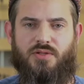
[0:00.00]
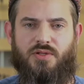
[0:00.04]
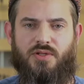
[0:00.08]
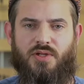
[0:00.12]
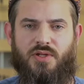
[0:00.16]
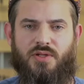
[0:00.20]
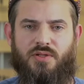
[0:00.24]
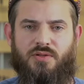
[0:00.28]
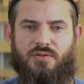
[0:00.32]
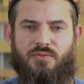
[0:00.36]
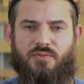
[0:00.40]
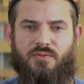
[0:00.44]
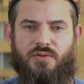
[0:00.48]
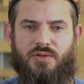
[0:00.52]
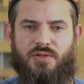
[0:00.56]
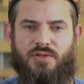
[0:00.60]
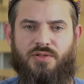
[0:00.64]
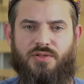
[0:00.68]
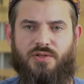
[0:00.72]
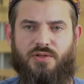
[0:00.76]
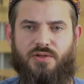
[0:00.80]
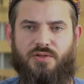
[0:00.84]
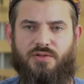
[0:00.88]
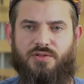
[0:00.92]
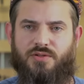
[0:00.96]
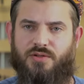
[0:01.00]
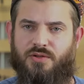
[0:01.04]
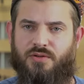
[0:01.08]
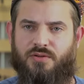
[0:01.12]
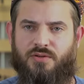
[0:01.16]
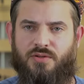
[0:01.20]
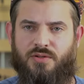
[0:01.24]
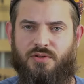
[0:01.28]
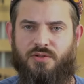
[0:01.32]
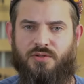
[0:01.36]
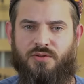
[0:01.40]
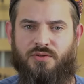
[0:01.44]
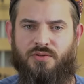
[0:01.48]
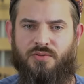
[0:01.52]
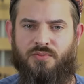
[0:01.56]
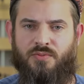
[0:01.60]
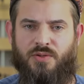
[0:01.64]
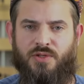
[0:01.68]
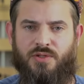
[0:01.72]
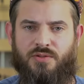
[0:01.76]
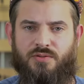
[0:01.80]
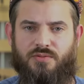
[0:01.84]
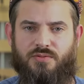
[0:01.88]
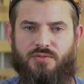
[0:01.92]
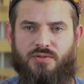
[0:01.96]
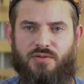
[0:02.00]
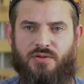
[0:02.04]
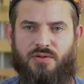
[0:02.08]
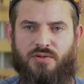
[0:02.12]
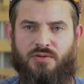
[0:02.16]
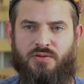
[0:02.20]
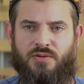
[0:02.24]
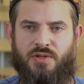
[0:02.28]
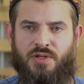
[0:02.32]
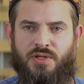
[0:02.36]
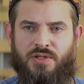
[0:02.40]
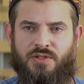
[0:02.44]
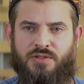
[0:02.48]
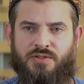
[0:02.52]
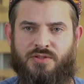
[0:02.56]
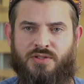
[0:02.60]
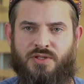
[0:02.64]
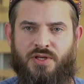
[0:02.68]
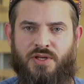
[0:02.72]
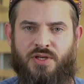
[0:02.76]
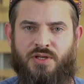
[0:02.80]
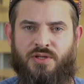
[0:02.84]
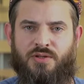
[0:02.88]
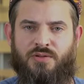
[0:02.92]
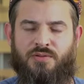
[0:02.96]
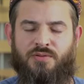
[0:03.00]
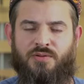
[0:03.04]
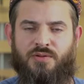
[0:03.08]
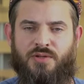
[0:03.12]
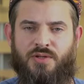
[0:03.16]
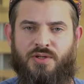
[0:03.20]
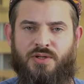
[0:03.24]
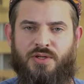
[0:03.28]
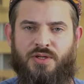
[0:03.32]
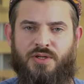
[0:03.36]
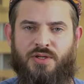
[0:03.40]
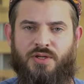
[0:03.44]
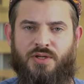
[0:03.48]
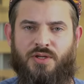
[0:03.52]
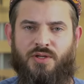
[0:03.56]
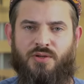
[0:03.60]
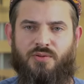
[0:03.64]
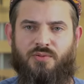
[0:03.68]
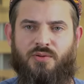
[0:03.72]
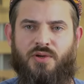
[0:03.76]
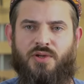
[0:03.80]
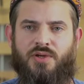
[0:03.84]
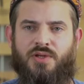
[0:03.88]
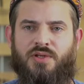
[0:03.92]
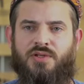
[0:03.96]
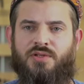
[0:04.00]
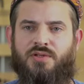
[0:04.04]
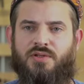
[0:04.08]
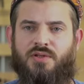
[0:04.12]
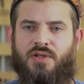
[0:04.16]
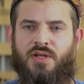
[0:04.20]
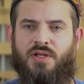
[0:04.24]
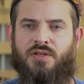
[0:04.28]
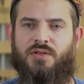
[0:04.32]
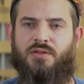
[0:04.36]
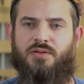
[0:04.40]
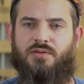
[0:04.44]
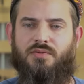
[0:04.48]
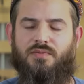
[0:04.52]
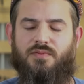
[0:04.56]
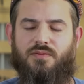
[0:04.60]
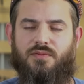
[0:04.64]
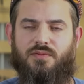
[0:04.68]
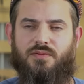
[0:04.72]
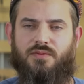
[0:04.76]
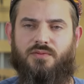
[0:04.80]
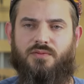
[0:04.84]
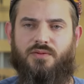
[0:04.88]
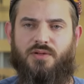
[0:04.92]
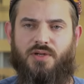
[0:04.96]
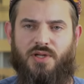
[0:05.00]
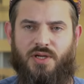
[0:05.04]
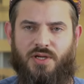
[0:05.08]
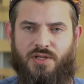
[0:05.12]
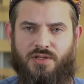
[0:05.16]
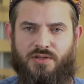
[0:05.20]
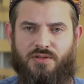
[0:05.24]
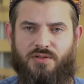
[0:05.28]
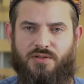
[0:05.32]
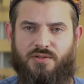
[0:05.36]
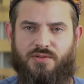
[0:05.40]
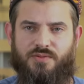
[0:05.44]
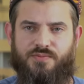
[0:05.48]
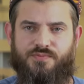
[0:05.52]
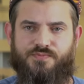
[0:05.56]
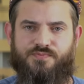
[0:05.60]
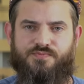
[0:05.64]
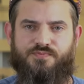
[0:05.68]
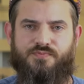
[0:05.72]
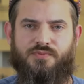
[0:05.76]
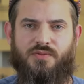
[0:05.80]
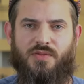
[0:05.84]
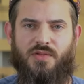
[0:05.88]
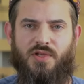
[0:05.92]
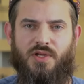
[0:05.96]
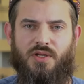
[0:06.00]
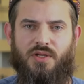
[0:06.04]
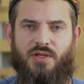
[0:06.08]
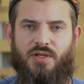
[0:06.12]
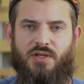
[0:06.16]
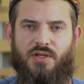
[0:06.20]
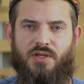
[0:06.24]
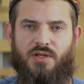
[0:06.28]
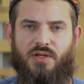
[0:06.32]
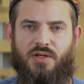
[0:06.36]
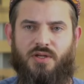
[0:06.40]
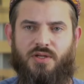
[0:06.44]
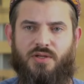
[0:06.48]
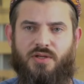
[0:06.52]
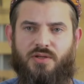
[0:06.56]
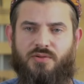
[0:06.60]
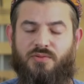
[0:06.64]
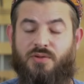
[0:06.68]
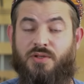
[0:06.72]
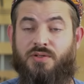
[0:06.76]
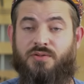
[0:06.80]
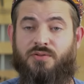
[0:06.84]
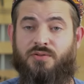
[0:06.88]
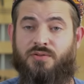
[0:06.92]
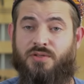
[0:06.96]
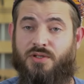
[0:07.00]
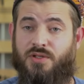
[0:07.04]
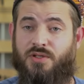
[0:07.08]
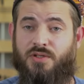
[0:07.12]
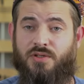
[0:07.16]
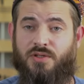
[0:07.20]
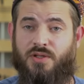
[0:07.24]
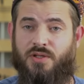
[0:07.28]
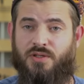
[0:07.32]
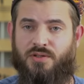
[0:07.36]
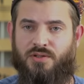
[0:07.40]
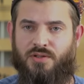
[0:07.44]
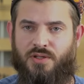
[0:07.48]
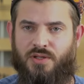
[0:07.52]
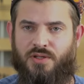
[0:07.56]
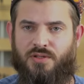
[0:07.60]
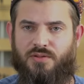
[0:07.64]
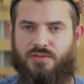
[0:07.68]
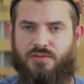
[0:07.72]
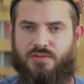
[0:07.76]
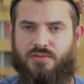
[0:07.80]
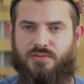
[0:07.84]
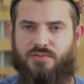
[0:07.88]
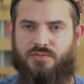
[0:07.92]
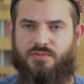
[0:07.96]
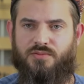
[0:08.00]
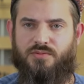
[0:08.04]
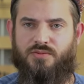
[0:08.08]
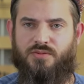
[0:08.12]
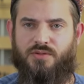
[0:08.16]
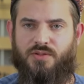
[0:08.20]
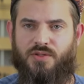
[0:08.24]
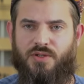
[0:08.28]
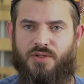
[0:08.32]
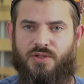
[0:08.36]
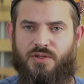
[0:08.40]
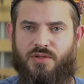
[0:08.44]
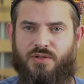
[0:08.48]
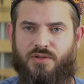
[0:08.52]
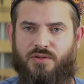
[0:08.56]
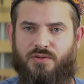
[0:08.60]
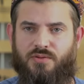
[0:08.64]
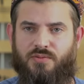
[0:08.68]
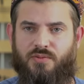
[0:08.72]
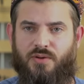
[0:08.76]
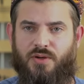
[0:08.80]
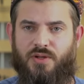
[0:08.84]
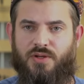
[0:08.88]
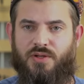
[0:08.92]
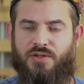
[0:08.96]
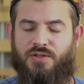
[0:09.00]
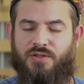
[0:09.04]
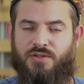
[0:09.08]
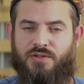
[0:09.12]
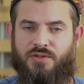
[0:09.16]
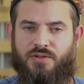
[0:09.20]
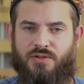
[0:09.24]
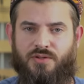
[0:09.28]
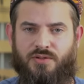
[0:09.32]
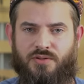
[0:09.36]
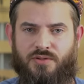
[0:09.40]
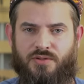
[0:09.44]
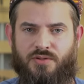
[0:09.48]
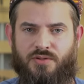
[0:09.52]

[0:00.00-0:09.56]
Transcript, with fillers: That was shocking to me, you know, like saying, where is that light? Like I want to see that light. What is,